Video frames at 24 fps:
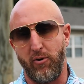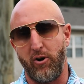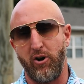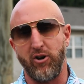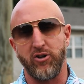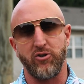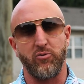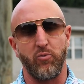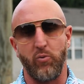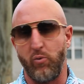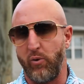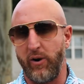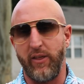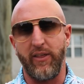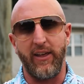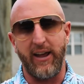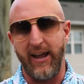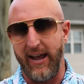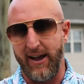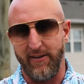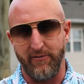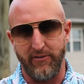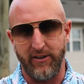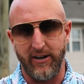parks? What do they
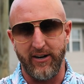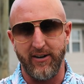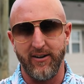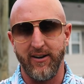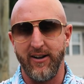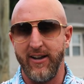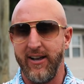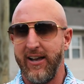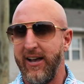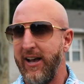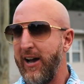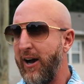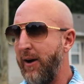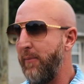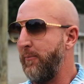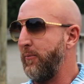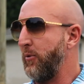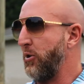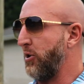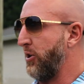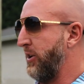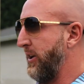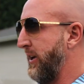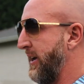have there? I'm
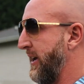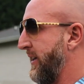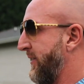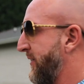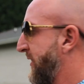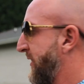looking at